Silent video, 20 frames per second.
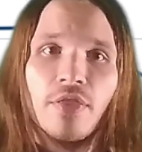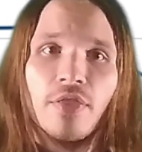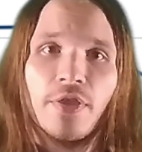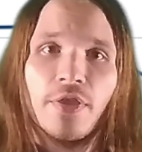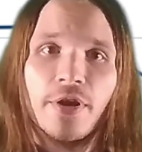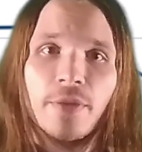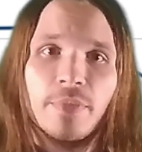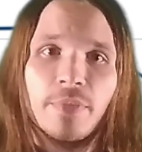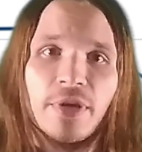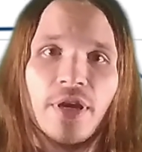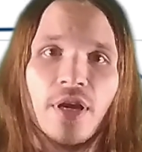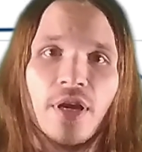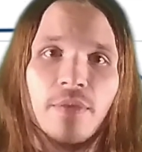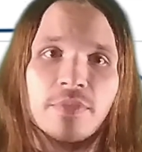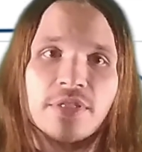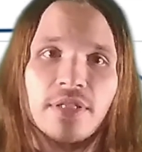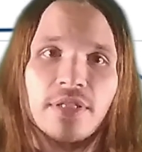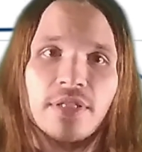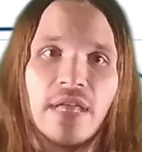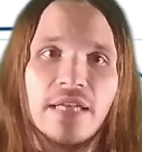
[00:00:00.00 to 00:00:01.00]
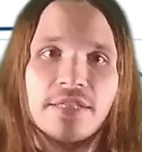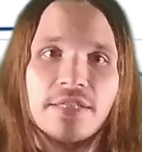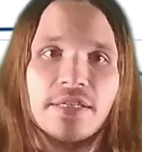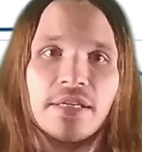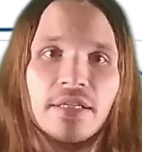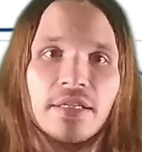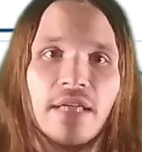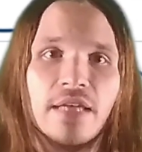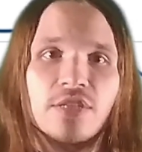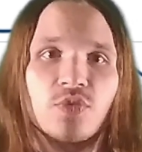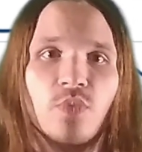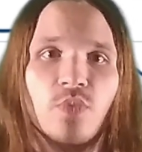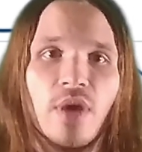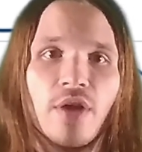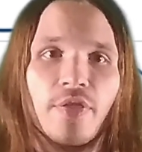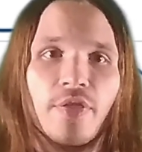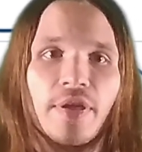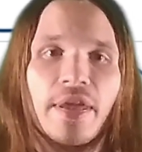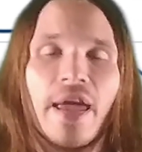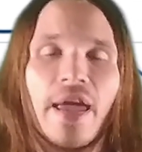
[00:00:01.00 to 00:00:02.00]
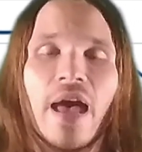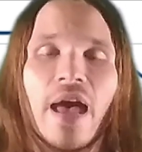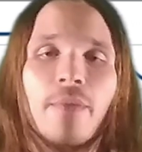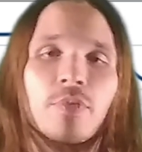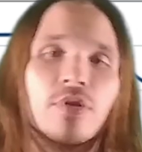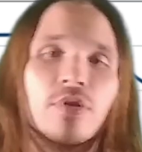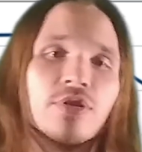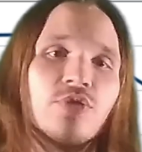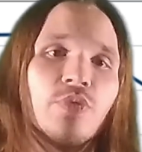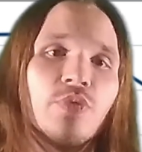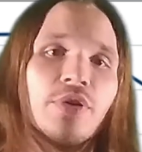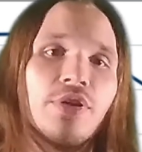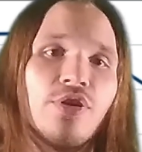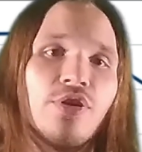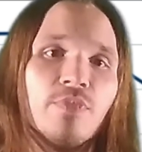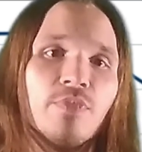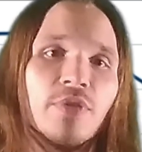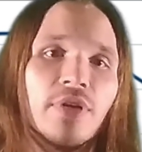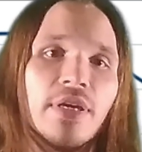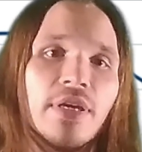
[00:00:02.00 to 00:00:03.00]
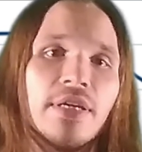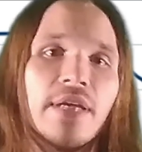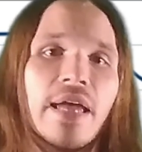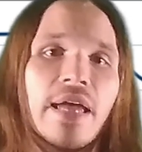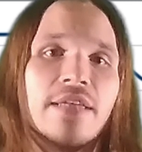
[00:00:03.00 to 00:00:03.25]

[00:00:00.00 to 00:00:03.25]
there becomes less and less wealth and capital to accumulate